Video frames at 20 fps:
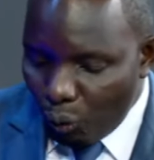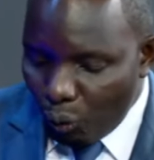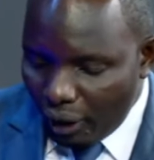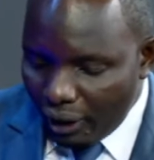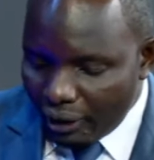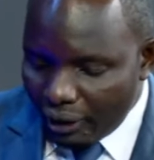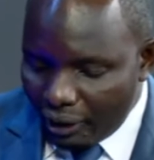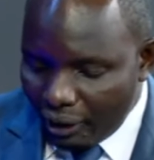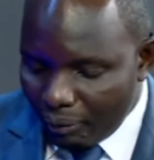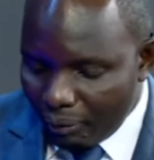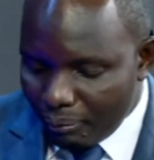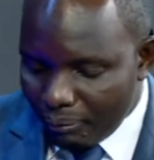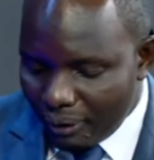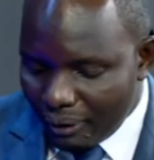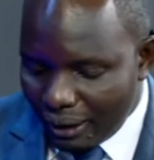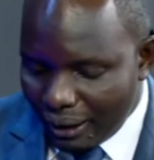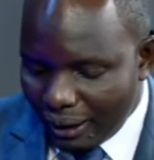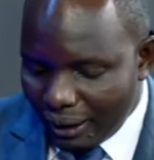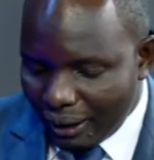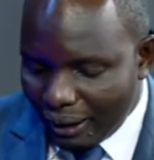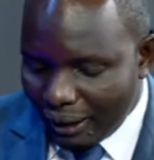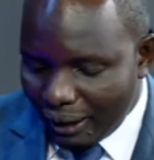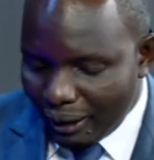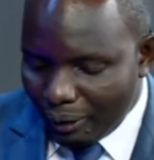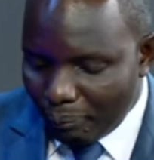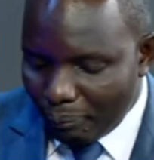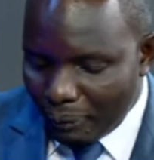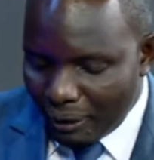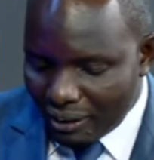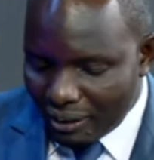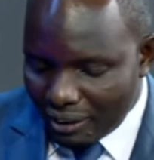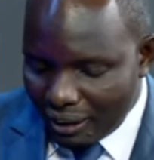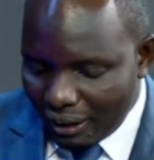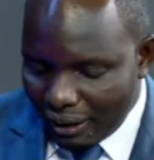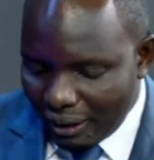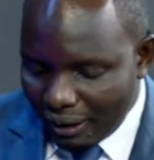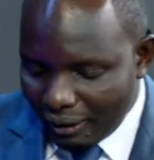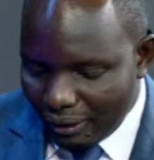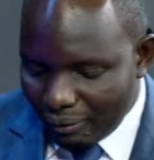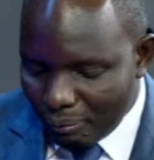Welcome,
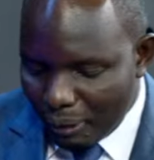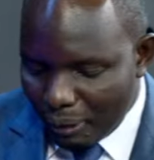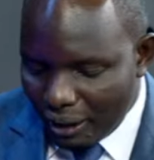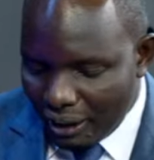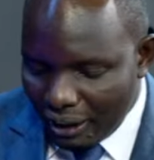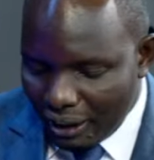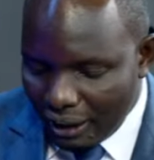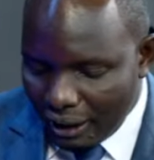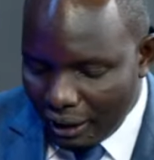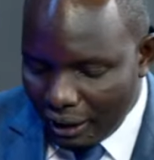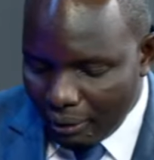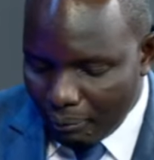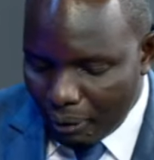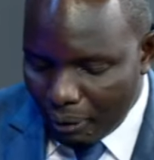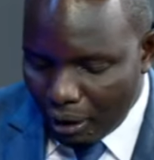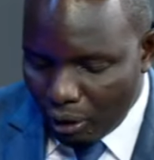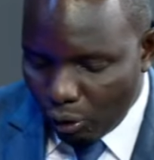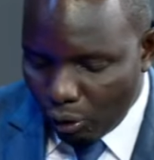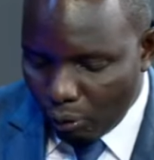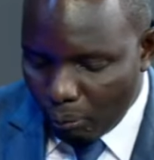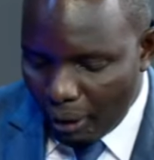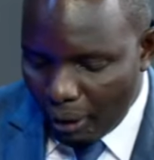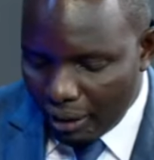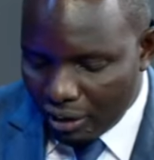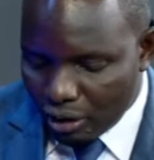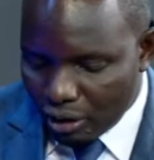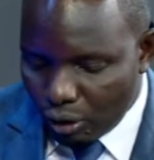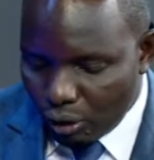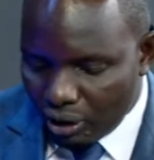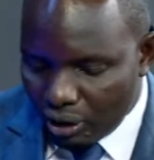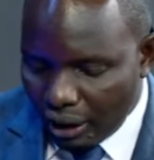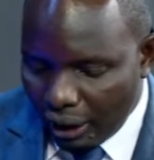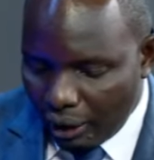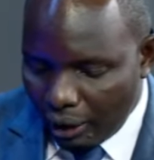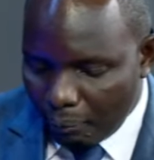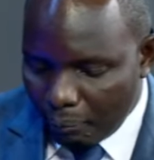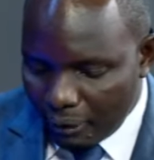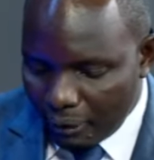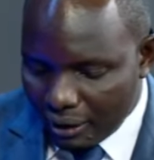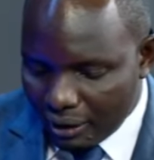Pastor Benny Hinn. May the Almighty God
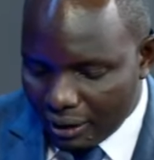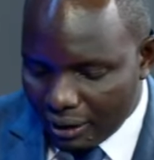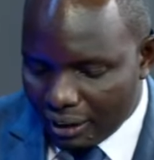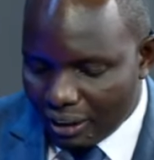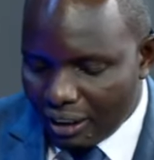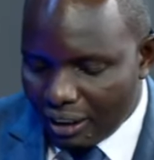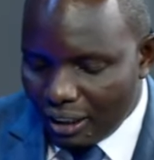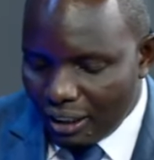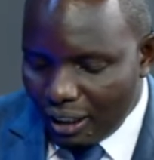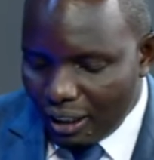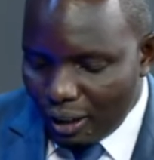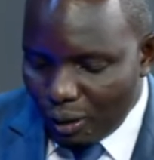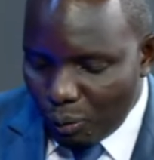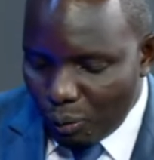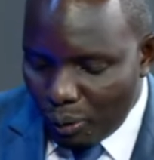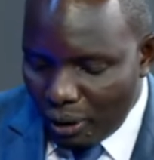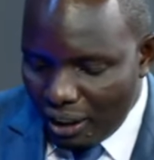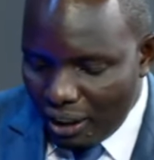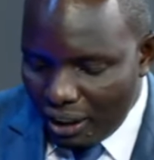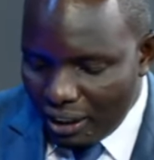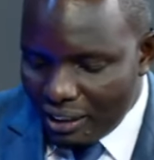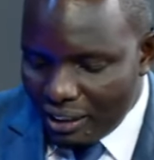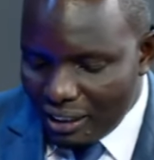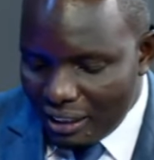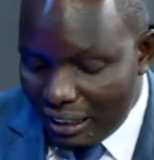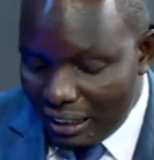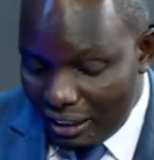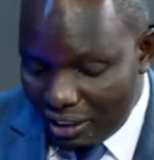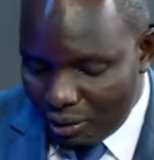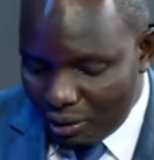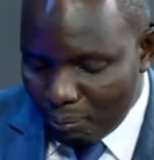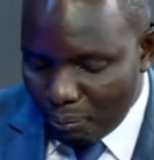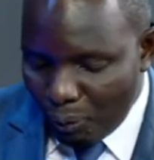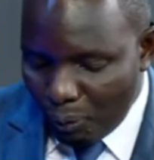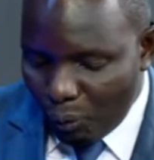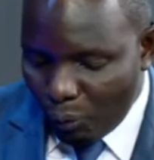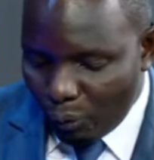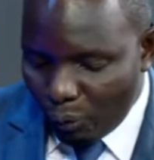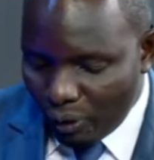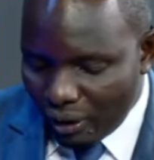help us. We need this
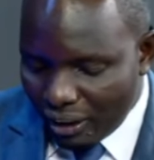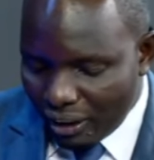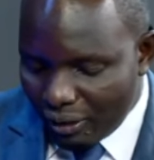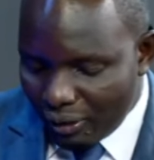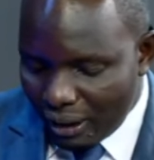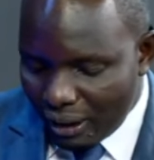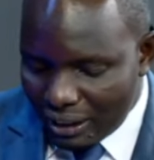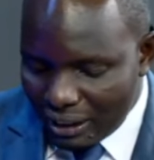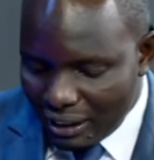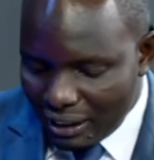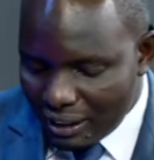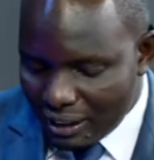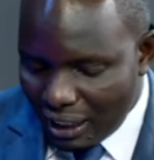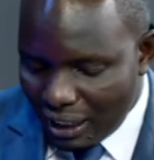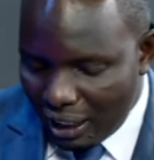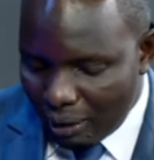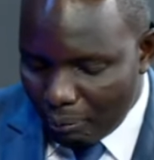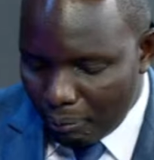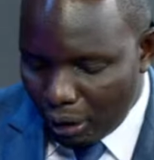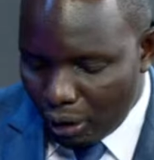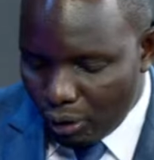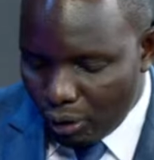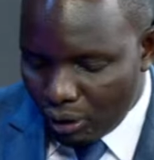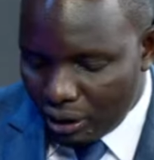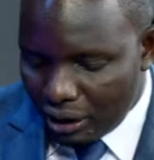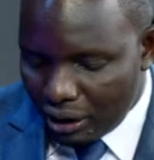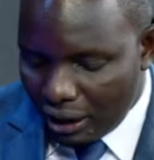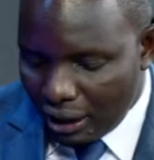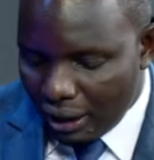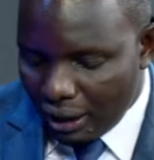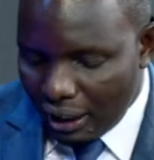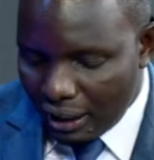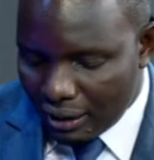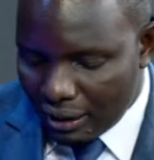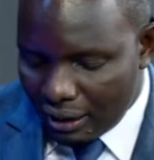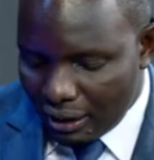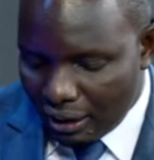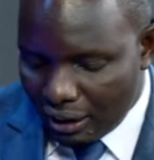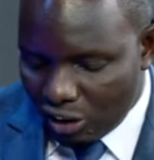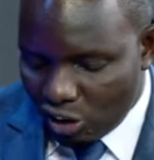more. Great insight. May God heal us
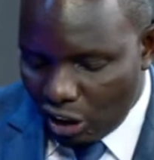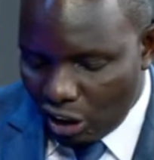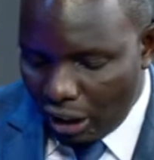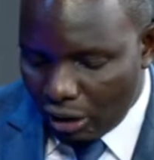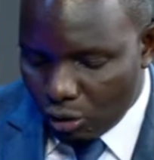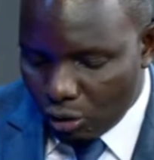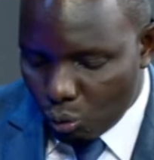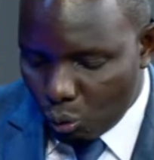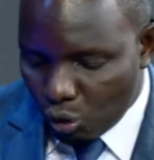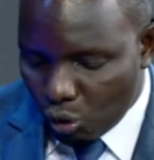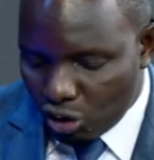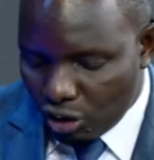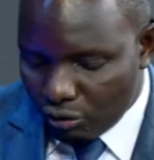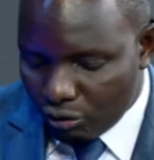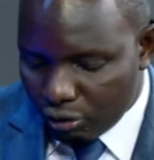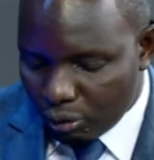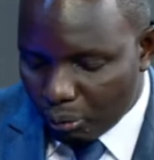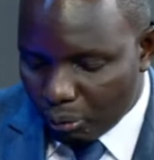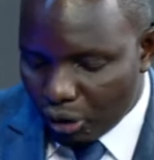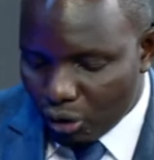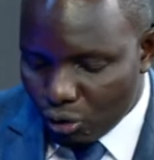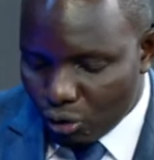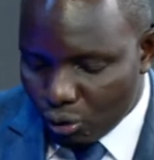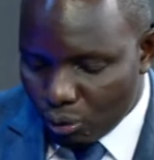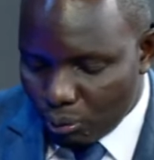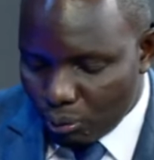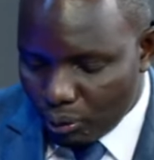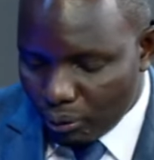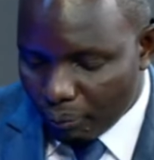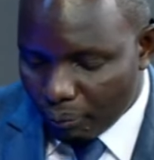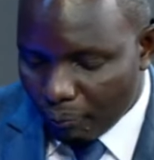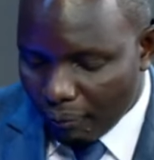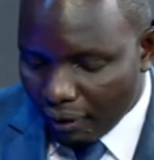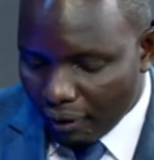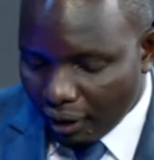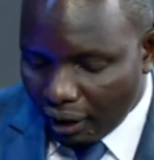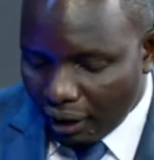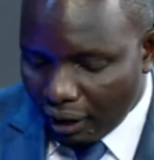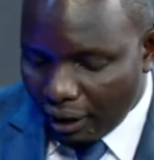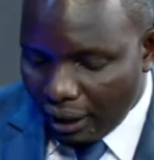as a church watching from Kisumu.
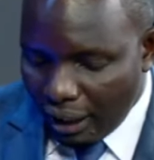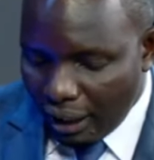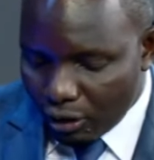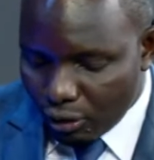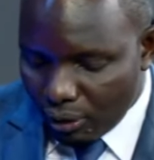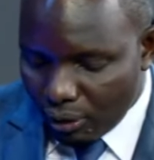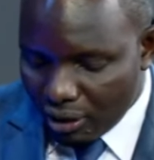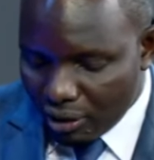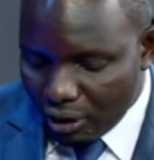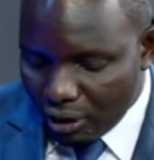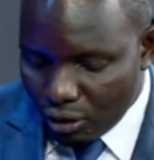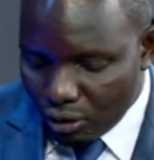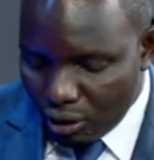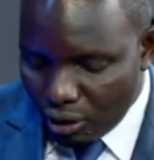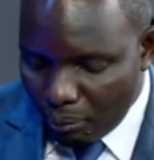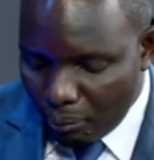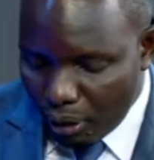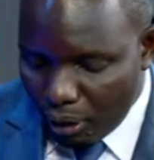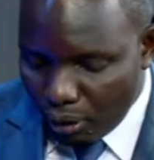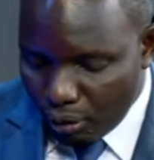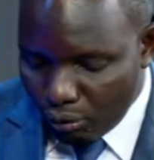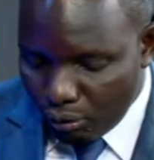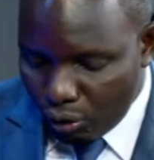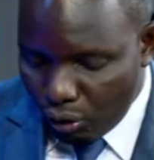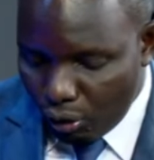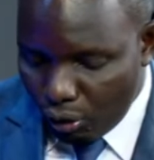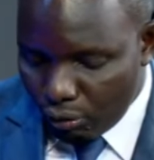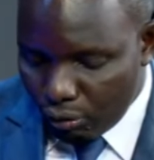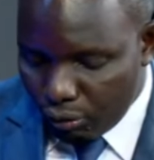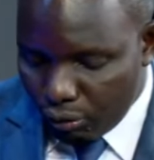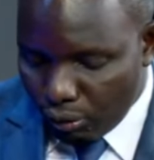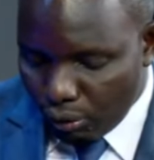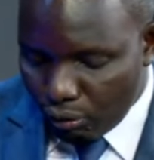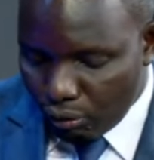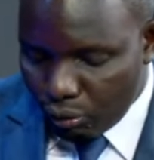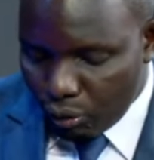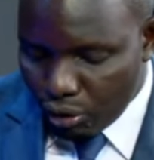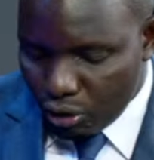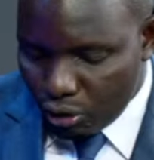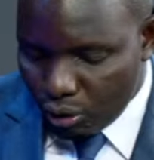Glad to listen to the men of God, full
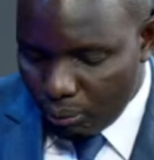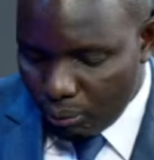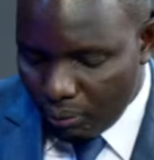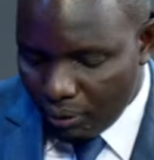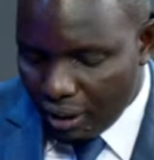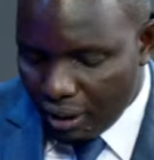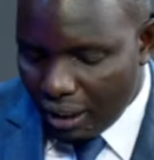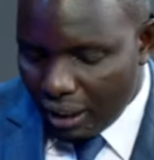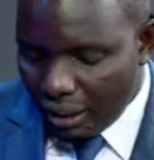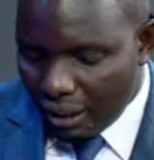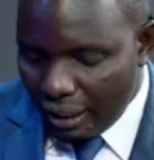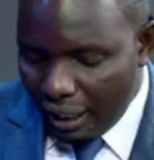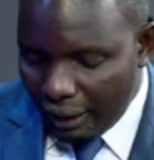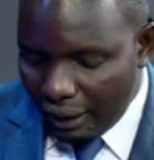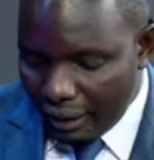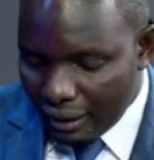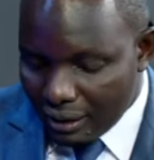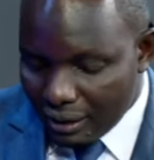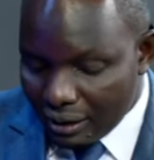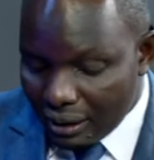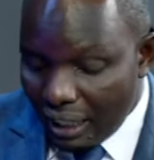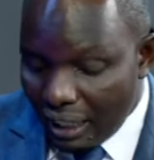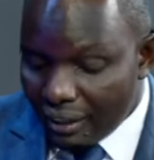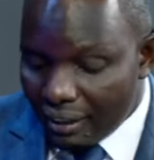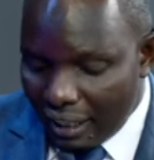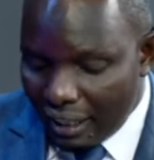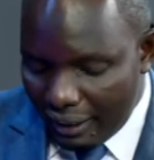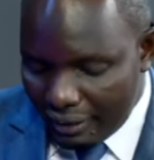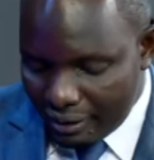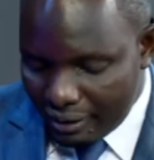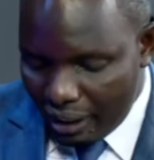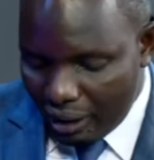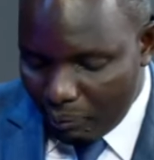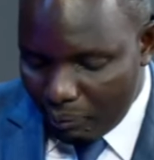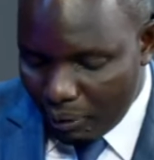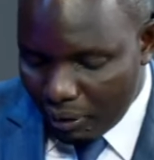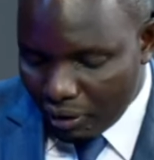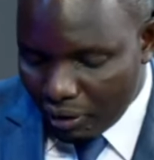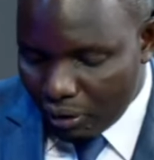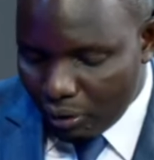of wisdom. They understand their
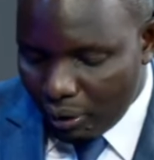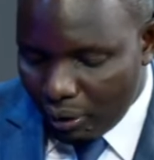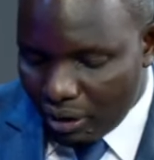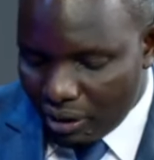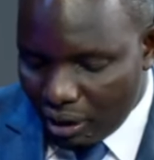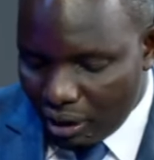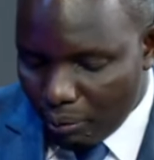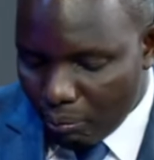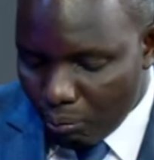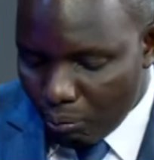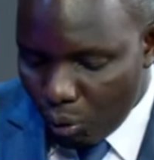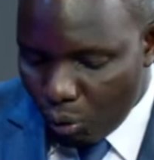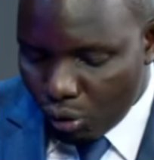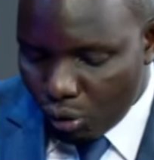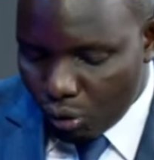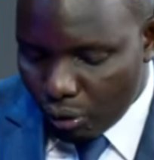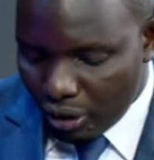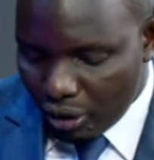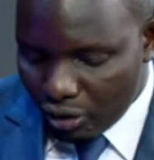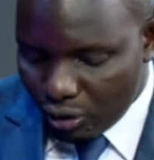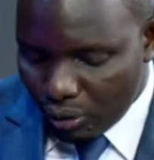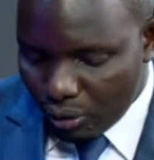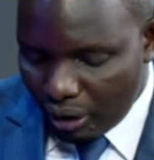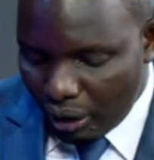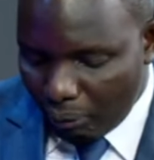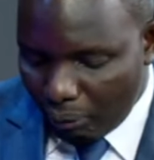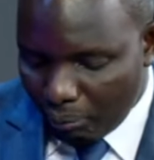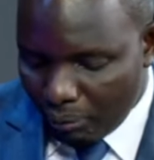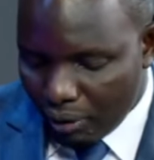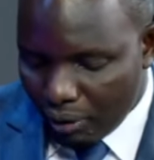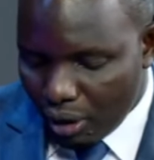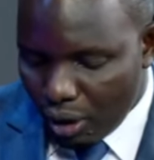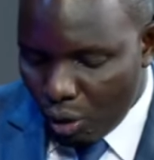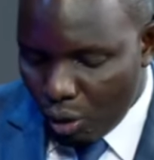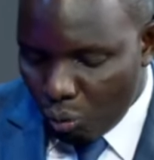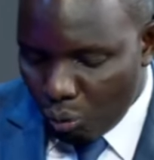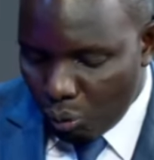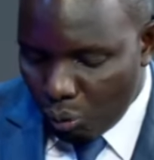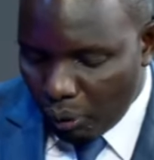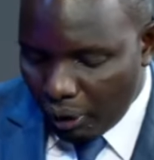assignment. Grace and more grace to them.
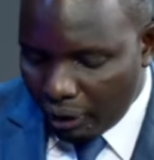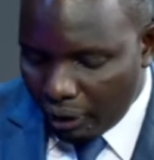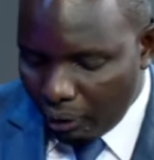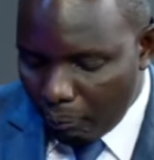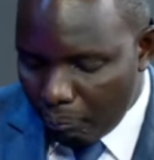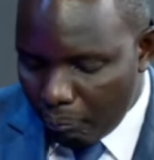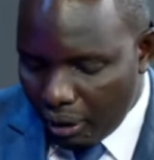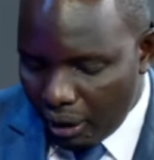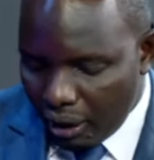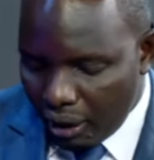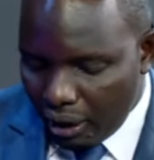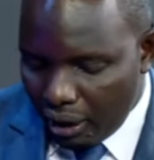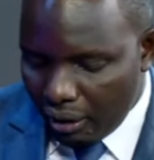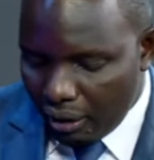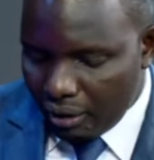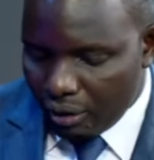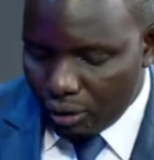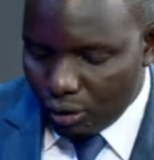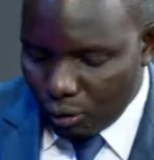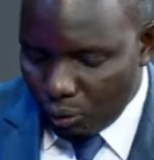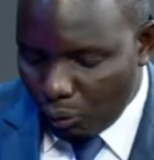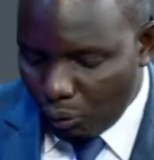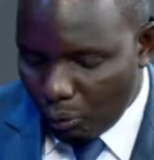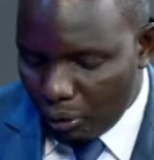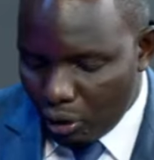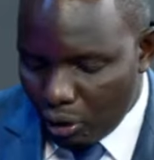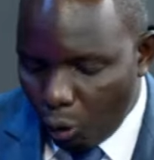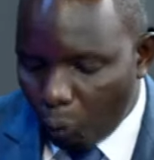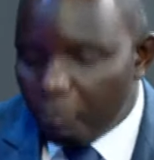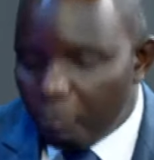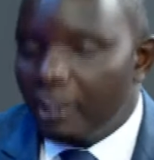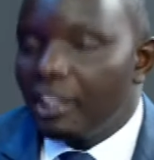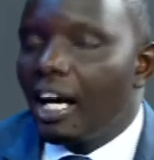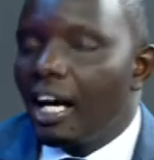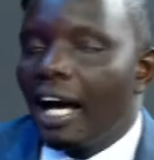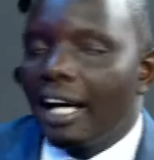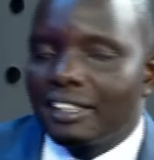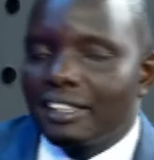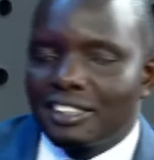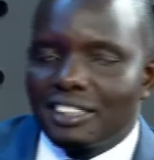Welcome Benny Hinn with open
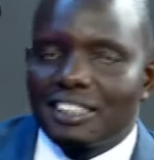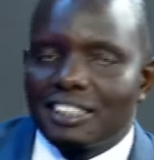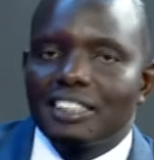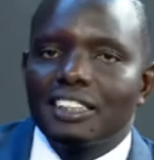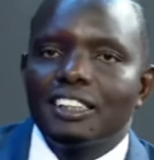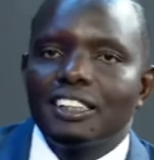hearts.